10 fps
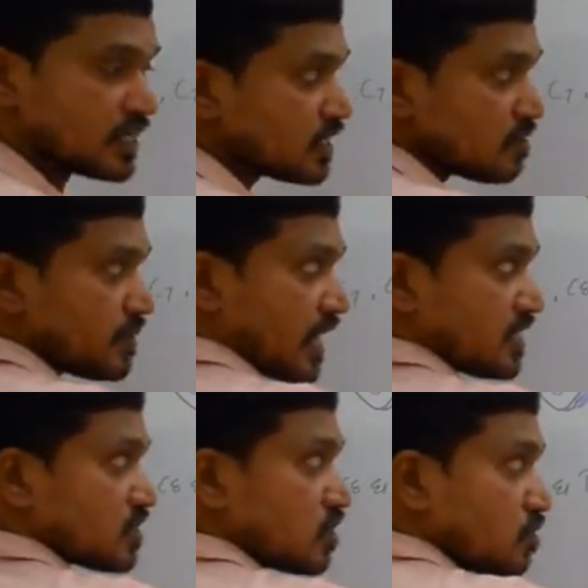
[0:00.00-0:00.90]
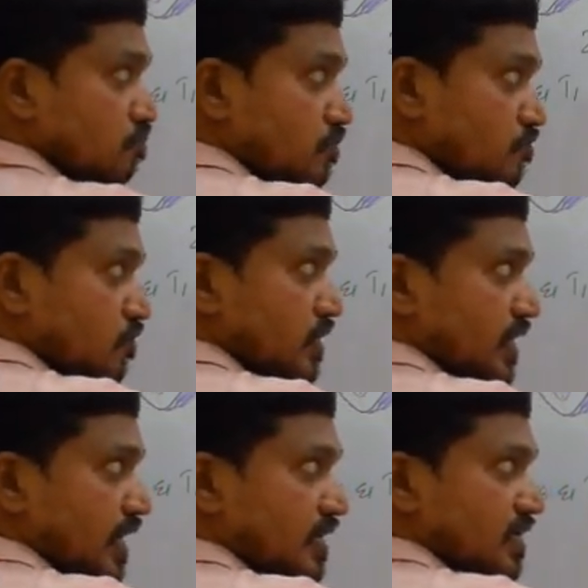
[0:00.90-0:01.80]
Deep branch, before
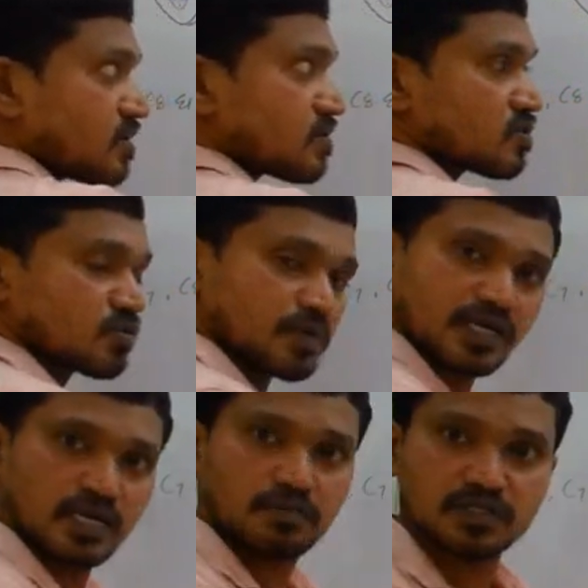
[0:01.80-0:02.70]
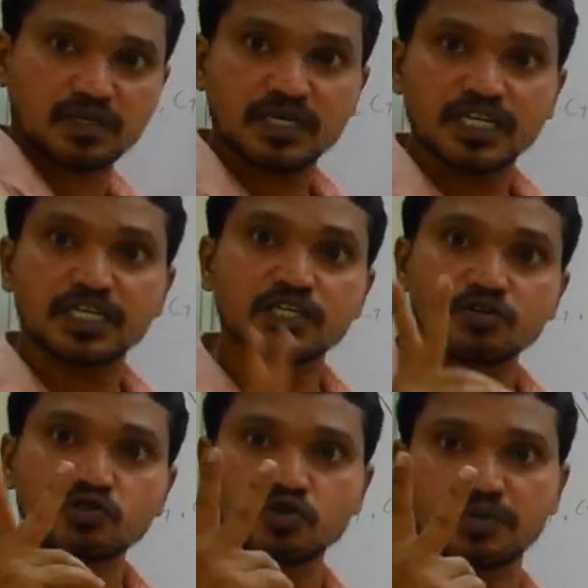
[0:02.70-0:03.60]
entering into the supinator muscle, it
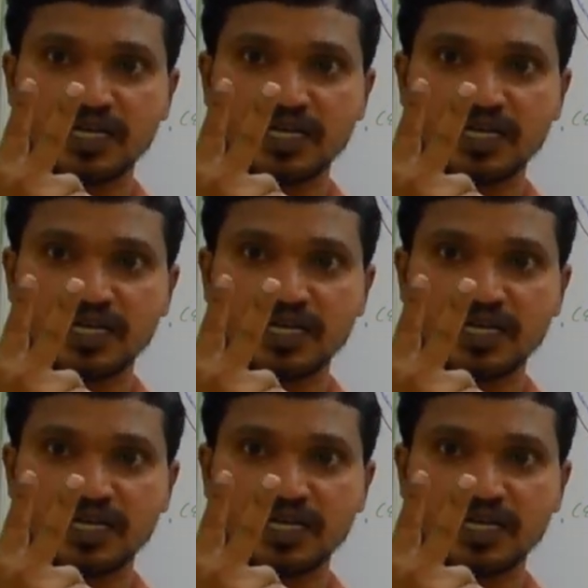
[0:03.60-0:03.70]
gives two